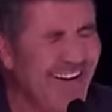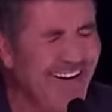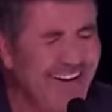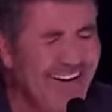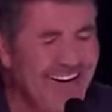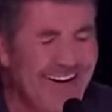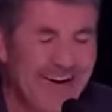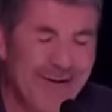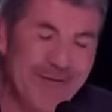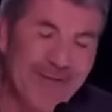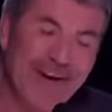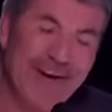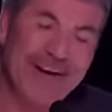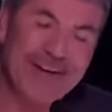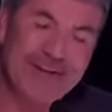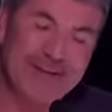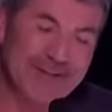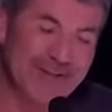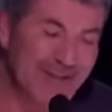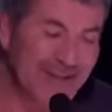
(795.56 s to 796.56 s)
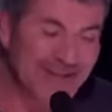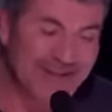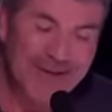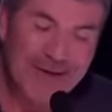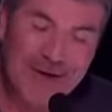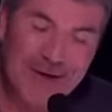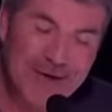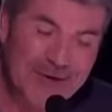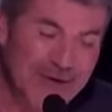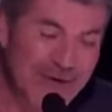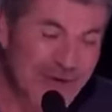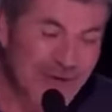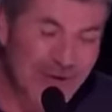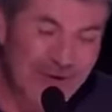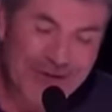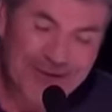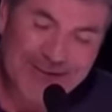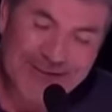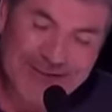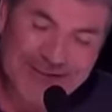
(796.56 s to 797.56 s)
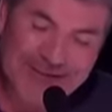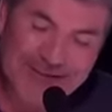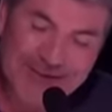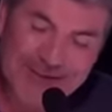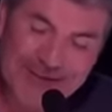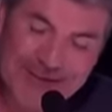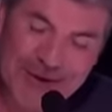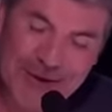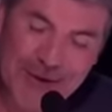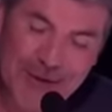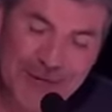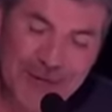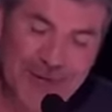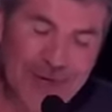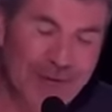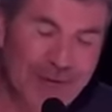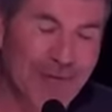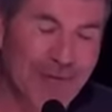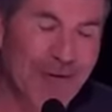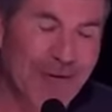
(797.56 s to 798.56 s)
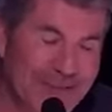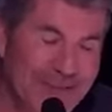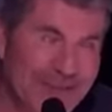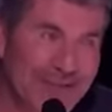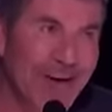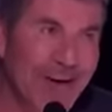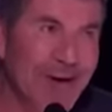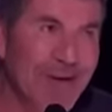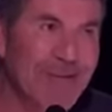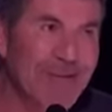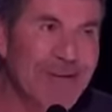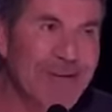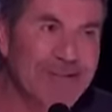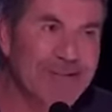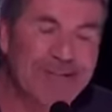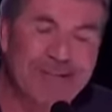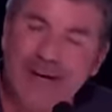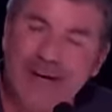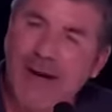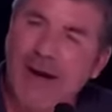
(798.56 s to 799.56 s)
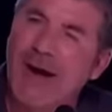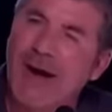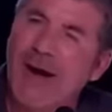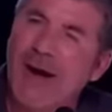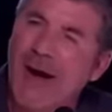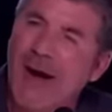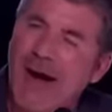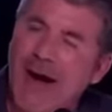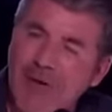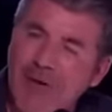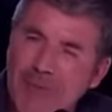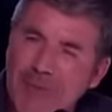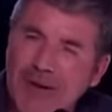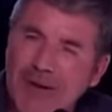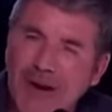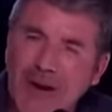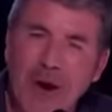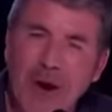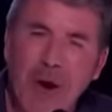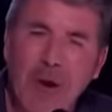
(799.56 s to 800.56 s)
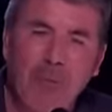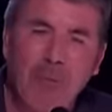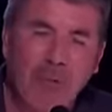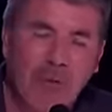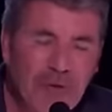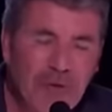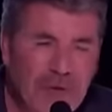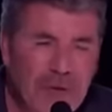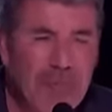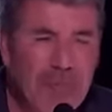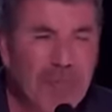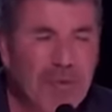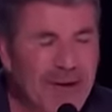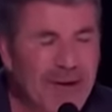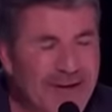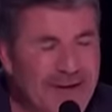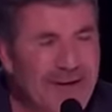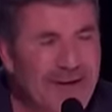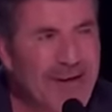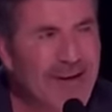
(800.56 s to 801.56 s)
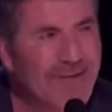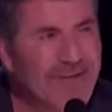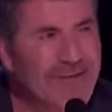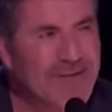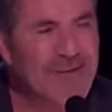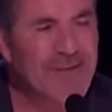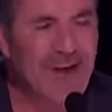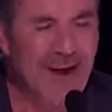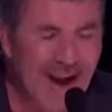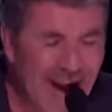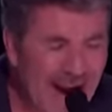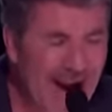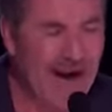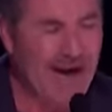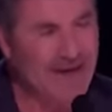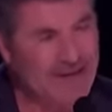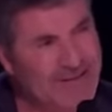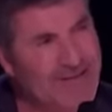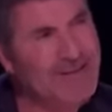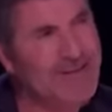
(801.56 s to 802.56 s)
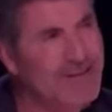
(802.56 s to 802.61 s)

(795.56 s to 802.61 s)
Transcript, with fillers: if I'd have just tuned into the show for the first time this year, I would be like, what the bloody hell's that?